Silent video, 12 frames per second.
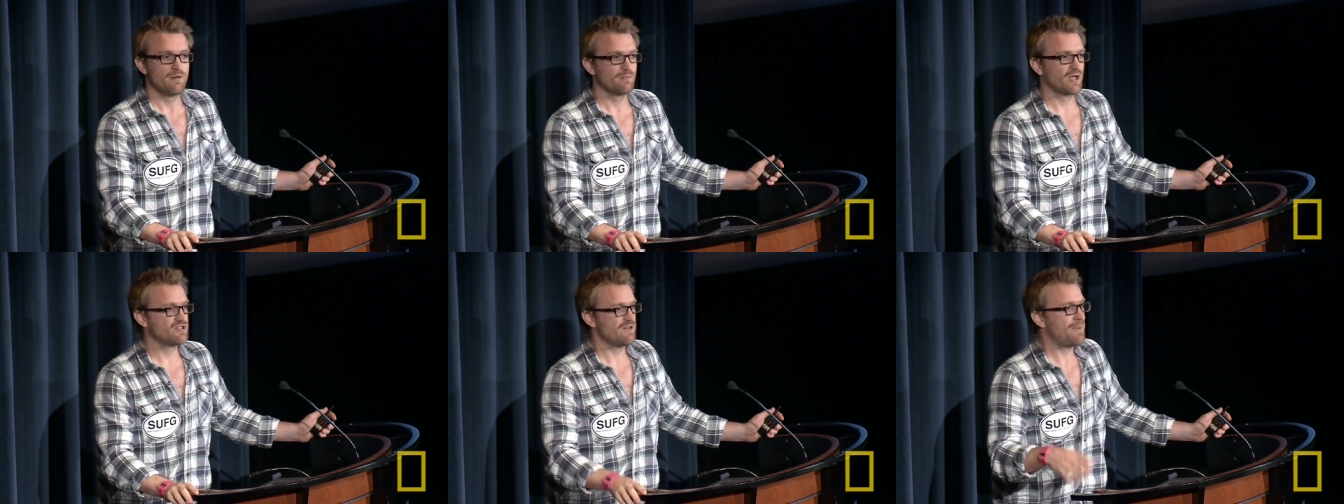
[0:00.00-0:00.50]

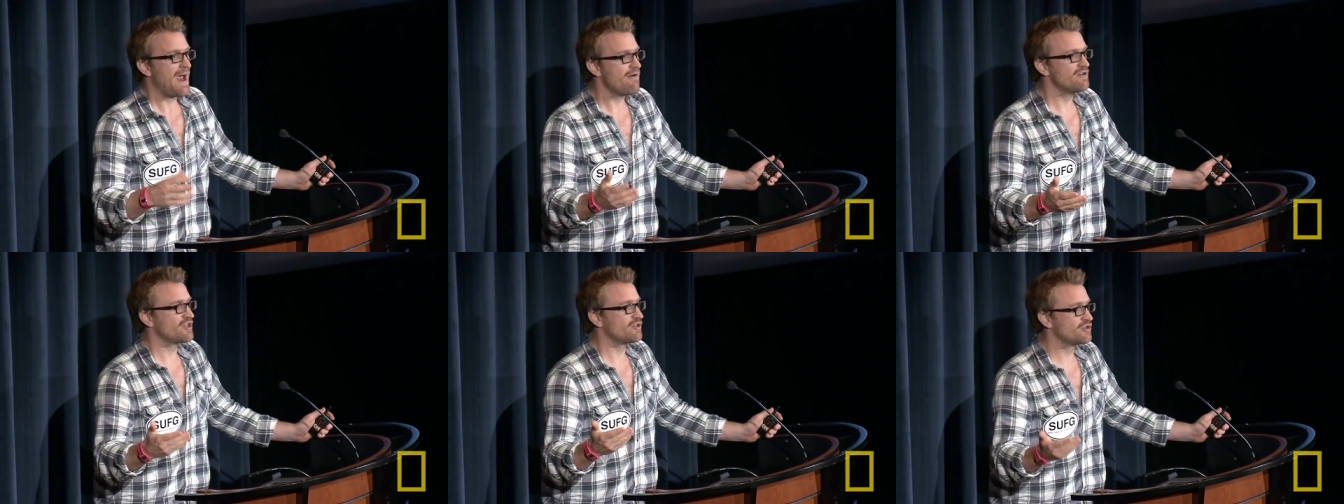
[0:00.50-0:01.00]
Because if
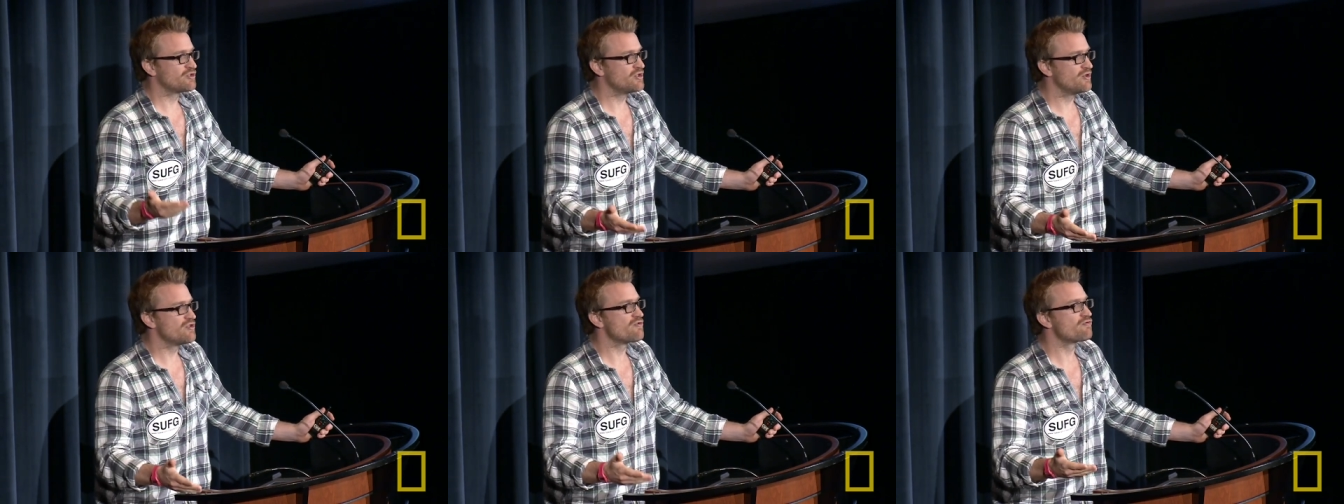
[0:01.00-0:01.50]
parents
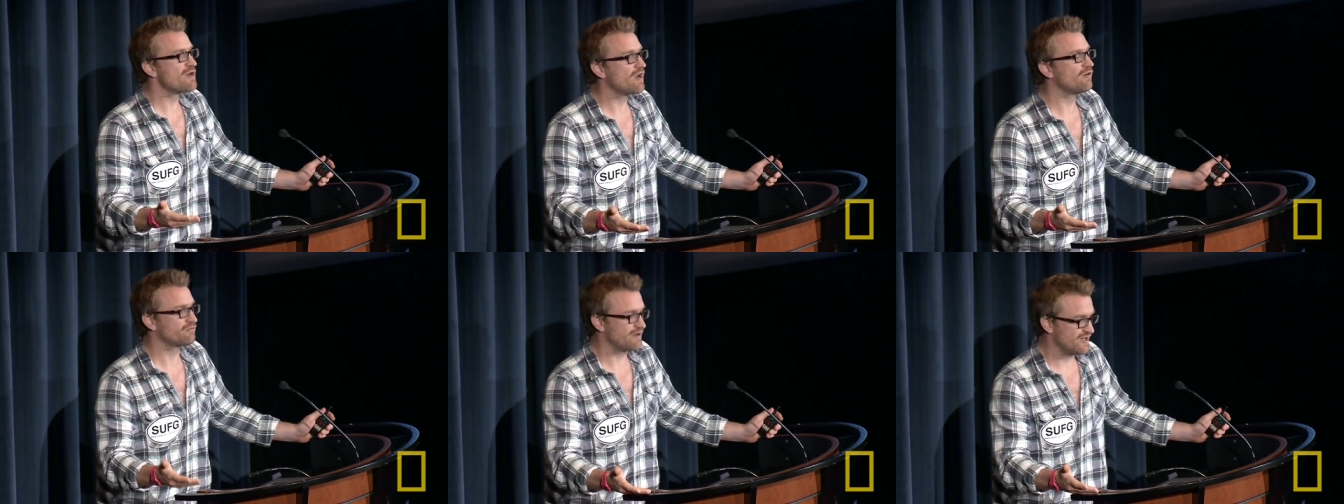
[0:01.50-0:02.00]
understood the
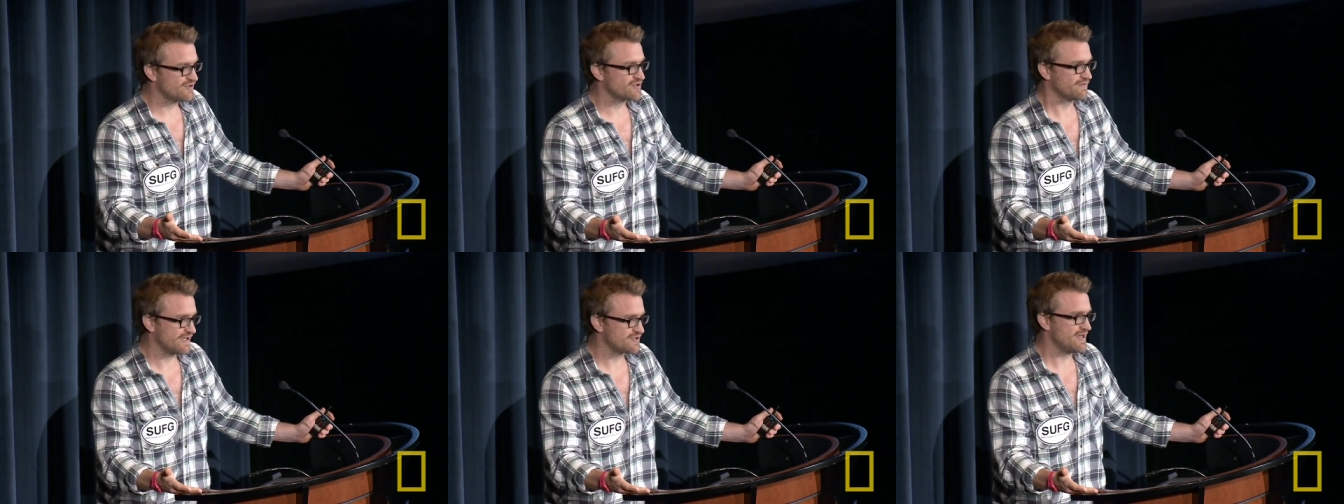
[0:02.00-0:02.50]
real risks
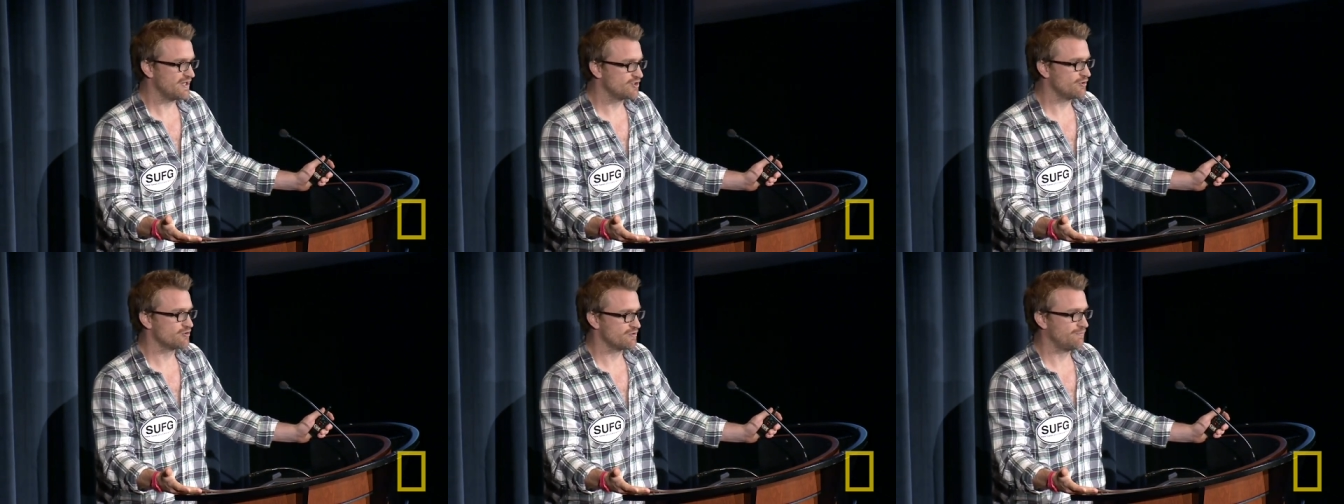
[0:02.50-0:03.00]
of letting their
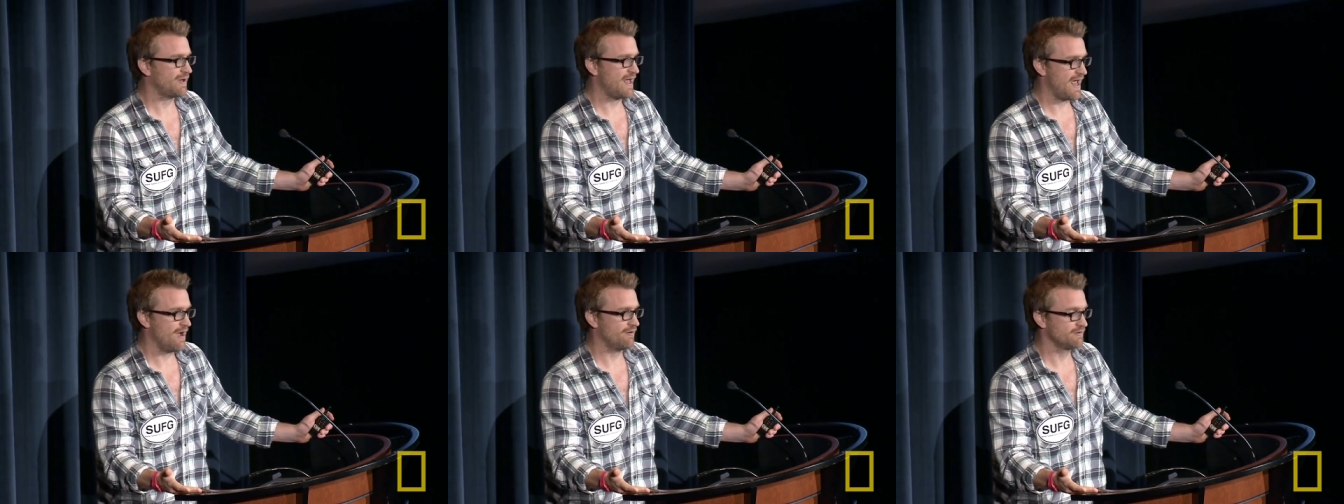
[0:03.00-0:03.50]
children
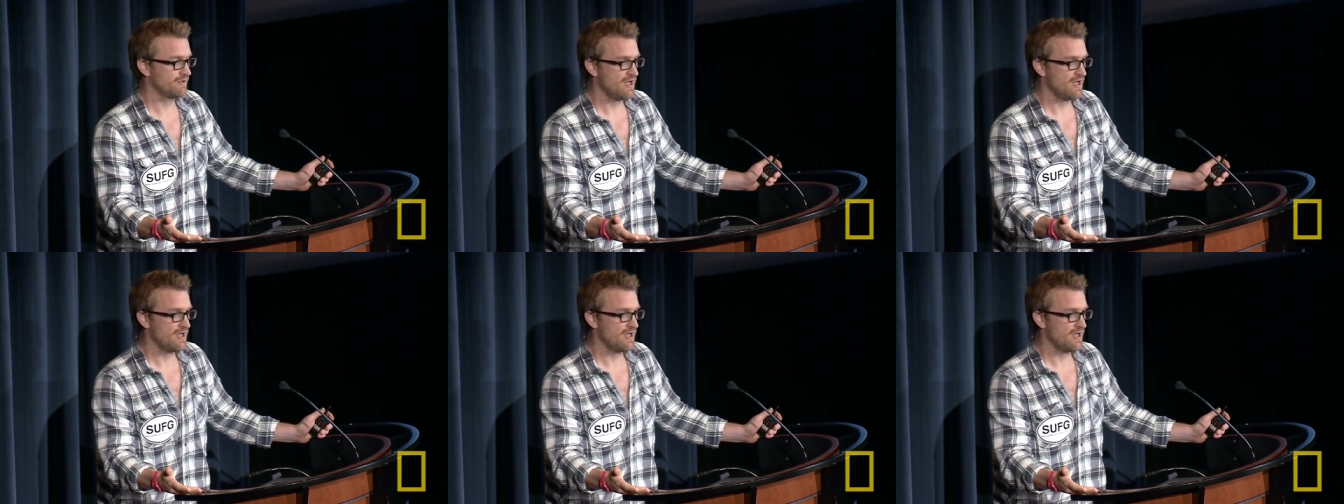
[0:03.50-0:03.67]
play out,